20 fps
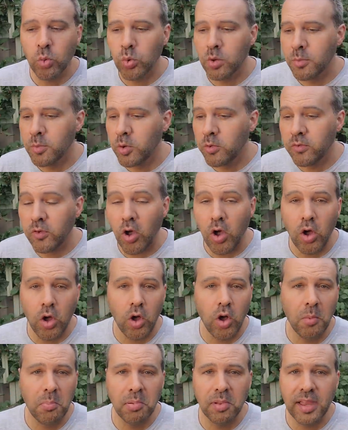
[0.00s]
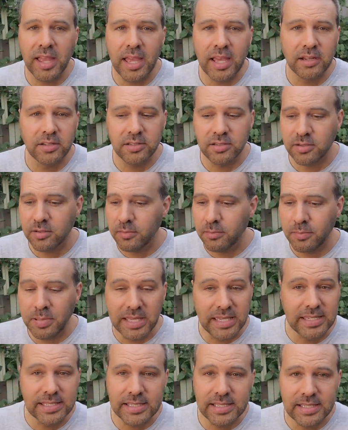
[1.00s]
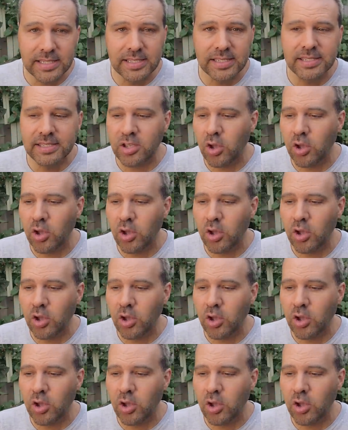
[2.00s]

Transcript: remove all plant pieces,